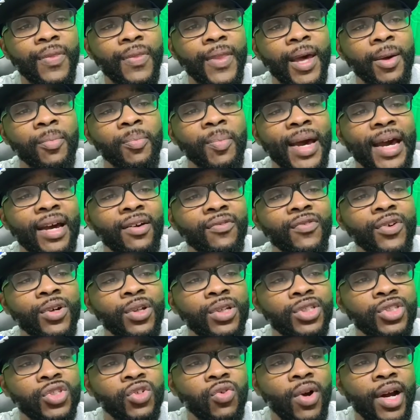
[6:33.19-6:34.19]
That matte
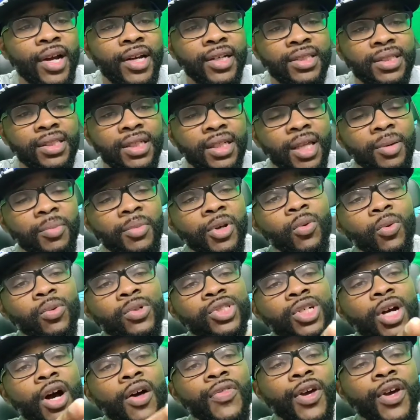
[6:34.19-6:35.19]
feel is crazy. Let me know
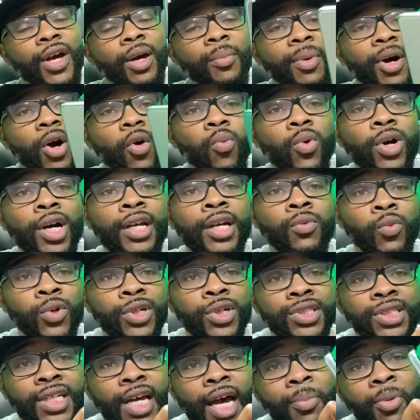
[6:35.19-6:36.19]
what y'all think about.
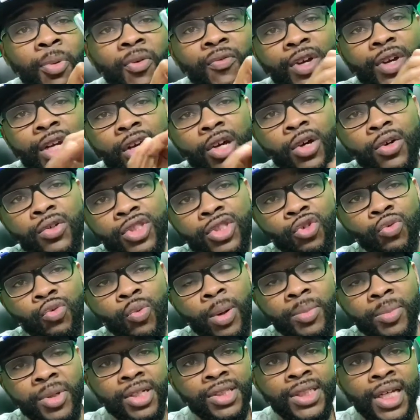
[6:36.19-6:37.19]
What type of videos do you
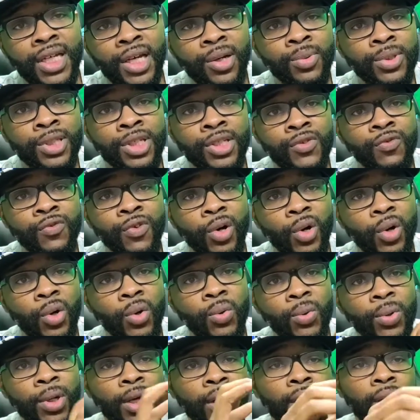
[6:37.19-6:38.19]
want me to take with this
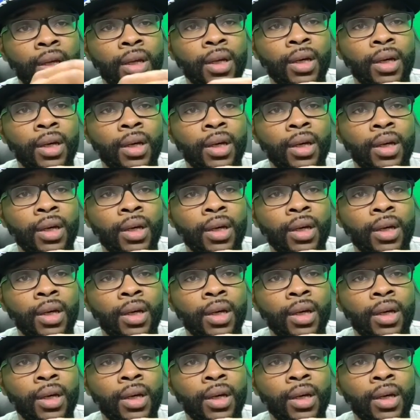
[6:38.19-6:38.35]
phone?